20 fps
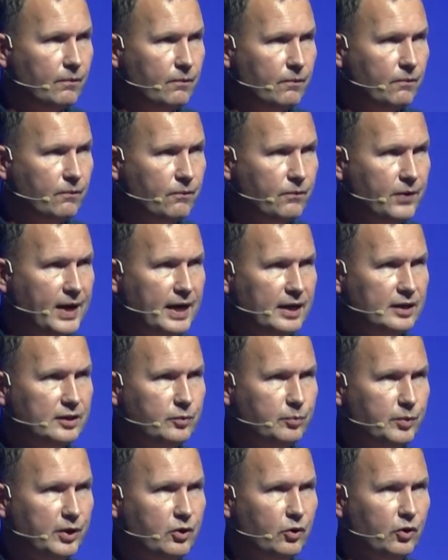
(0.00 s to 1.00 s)
fat
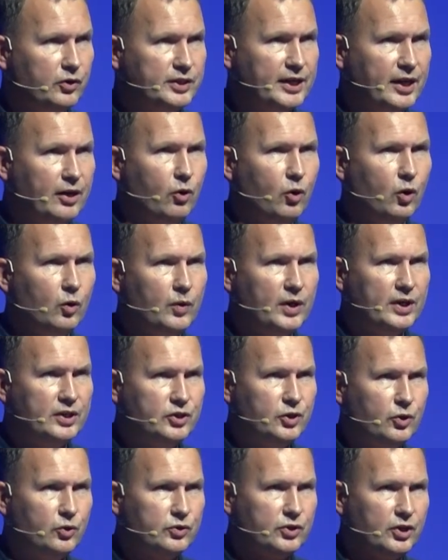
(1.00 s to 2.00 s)
because they're always
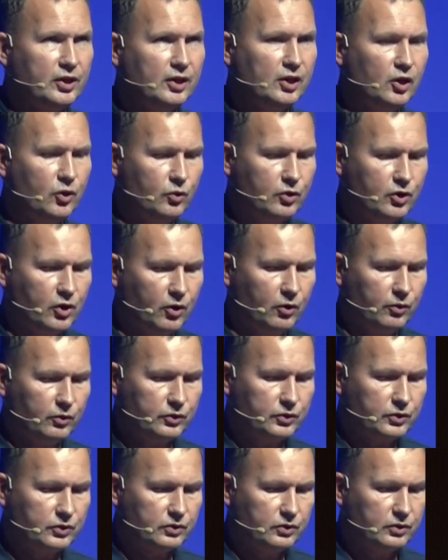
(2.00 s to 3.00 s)
using
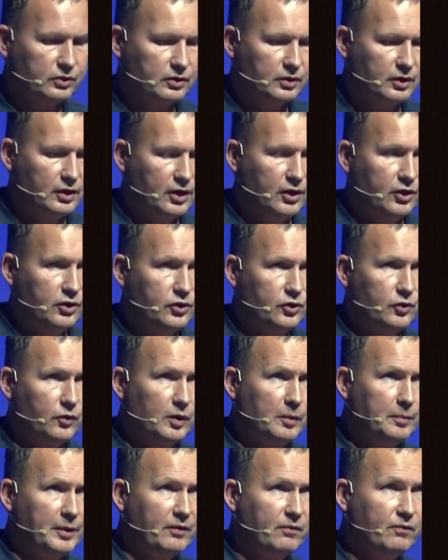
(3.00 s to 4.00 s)
glucose, you
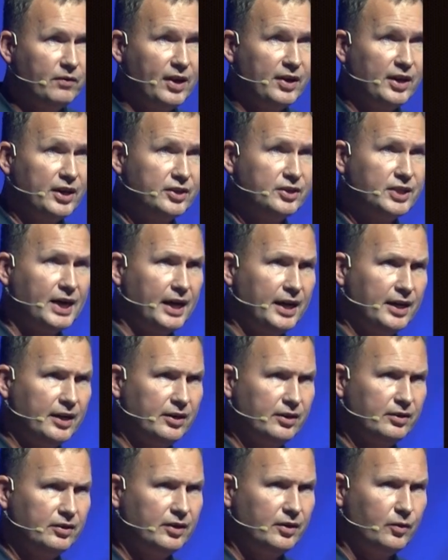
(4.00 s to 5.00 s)
will be very
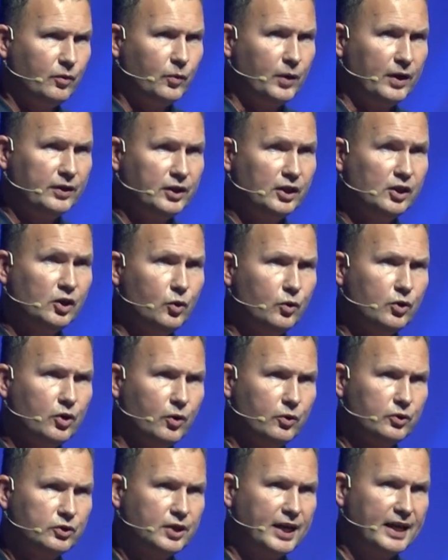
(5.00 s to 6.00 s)
tired when the
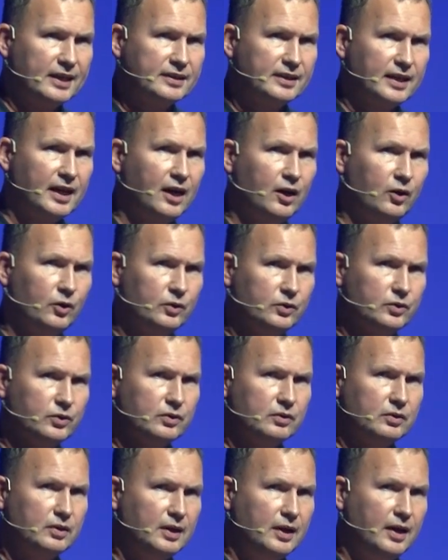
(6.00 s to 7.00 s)
glucose gets out.
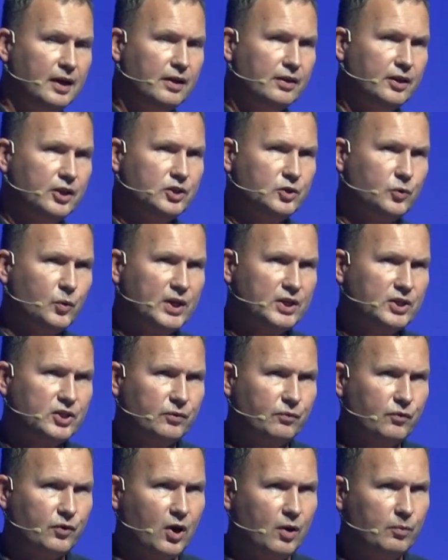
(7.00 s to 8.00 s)
The switch
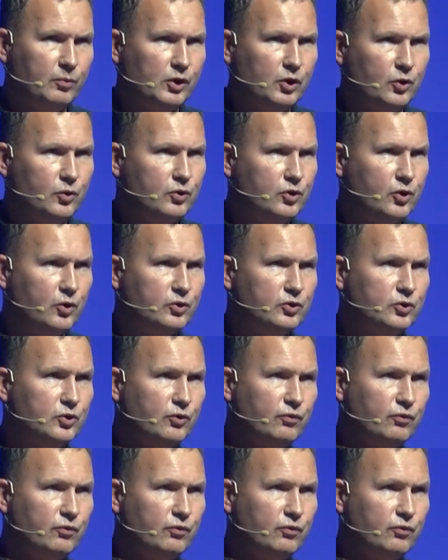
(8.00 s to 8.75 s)
from glucose to